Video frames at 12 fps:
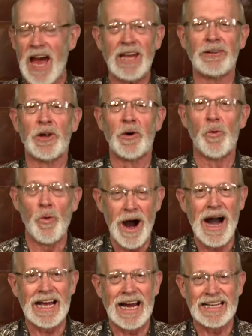I don't know
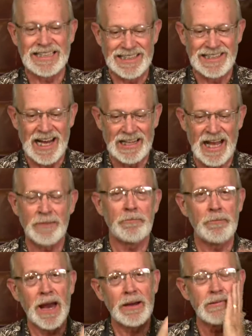why I did that.
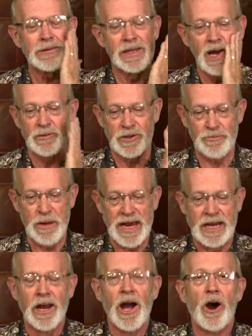That bad, that was
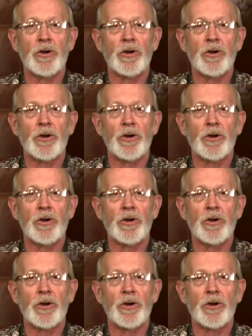bad.